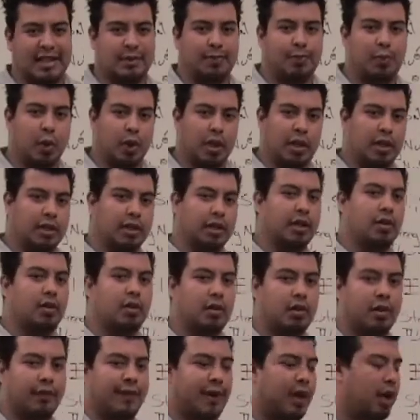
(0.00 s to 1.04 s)
spoiling the
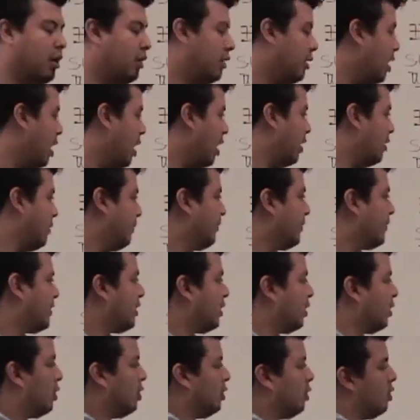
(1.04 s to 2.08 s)
nucleophile or not?
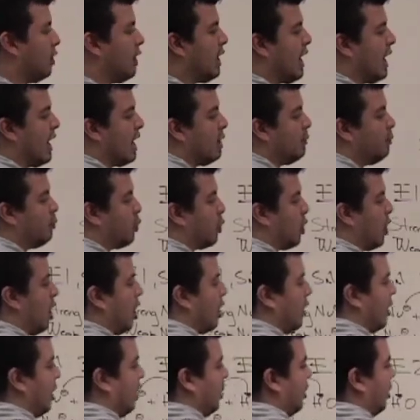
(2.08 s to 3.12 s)
So A
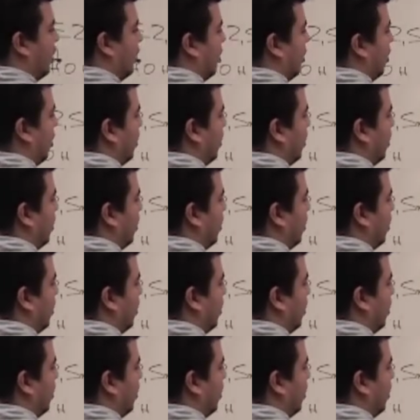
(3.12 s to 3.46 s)
product